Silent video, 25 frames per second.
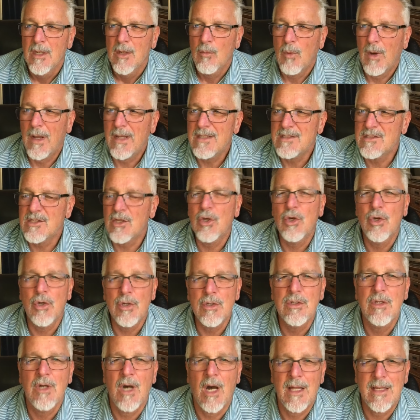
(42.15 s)
why does a
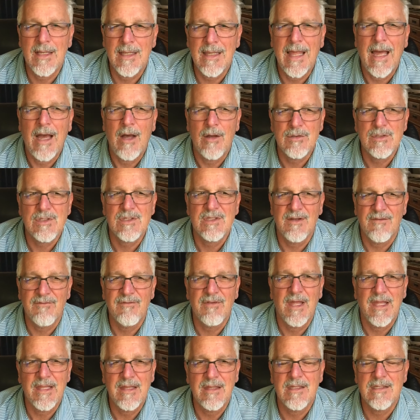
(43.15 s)
good God allow stuff
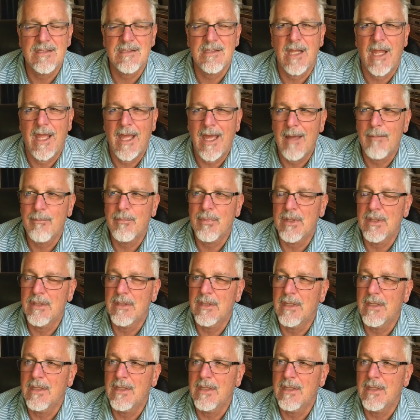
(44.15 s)
like this to happen?